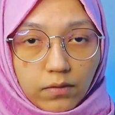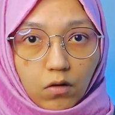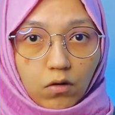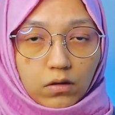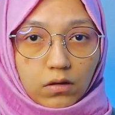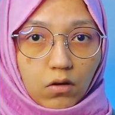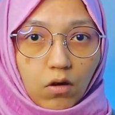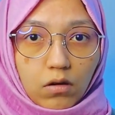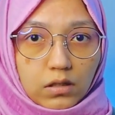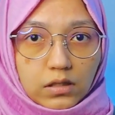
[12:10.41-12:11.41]
or
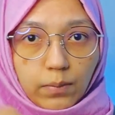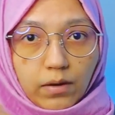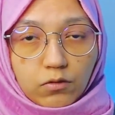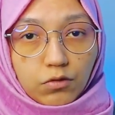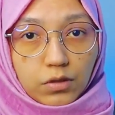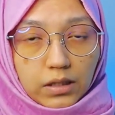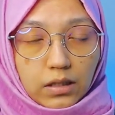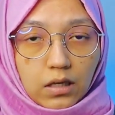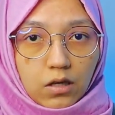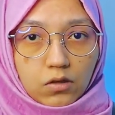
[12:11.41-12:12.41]
knowledge about Turkey.